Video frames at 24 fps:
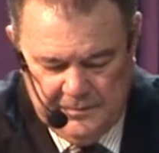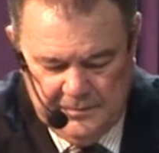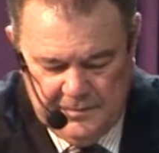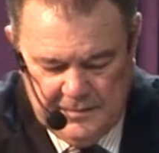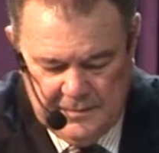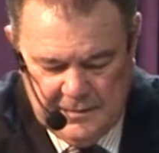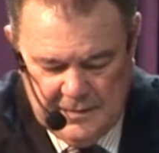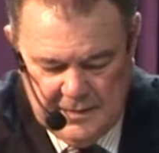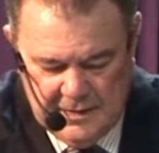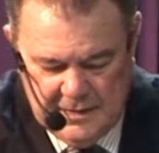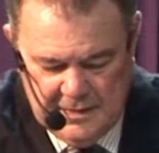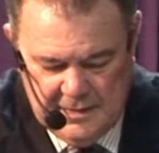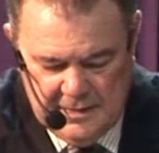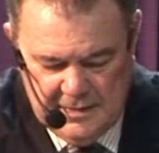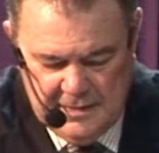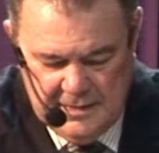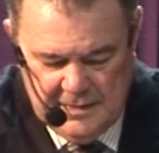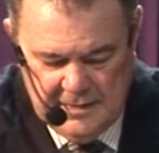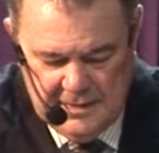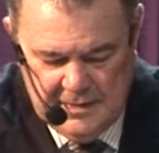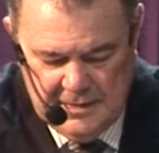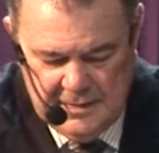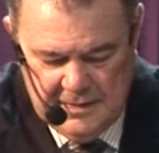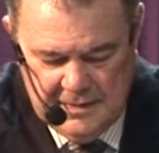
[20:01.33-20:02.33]

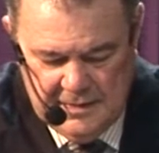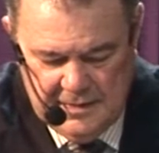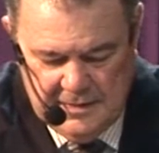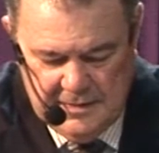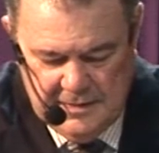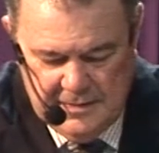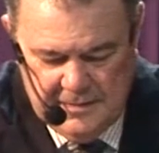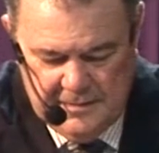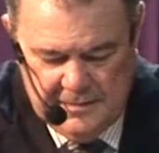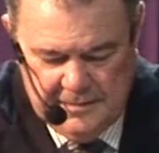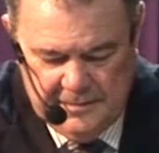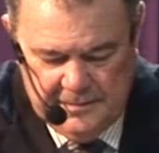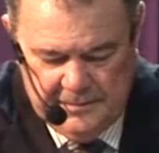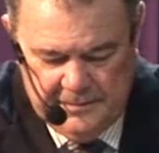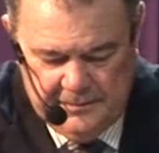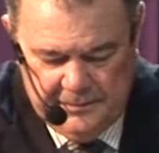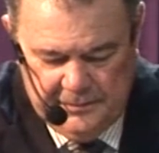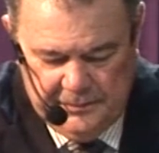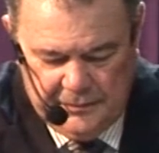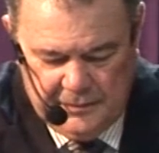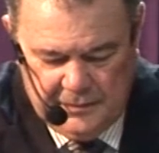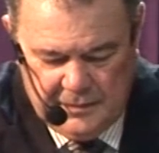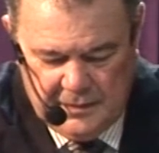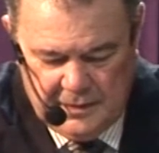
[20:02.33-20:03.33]

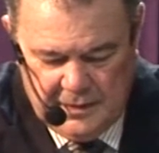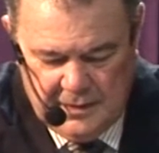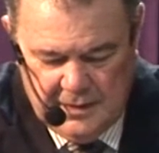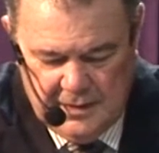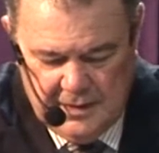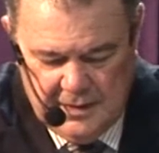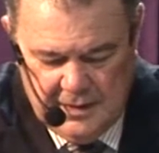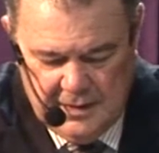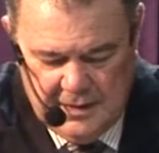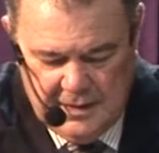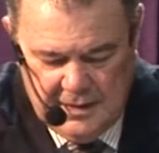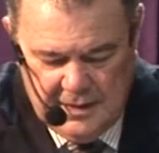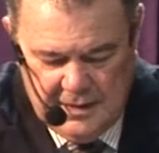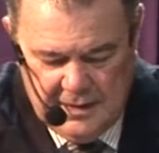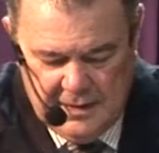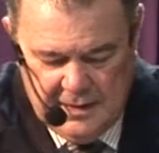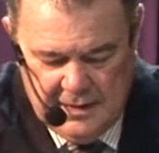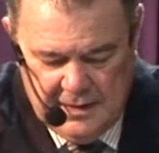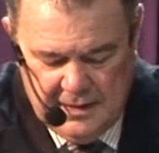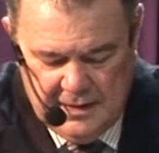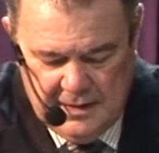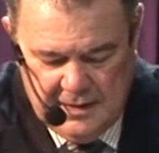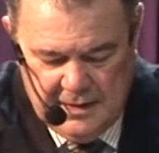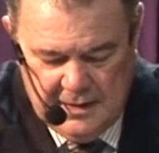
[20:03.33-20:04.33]

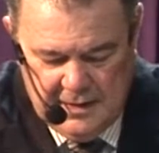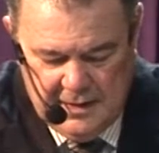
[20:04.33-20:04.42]
Nothing is said.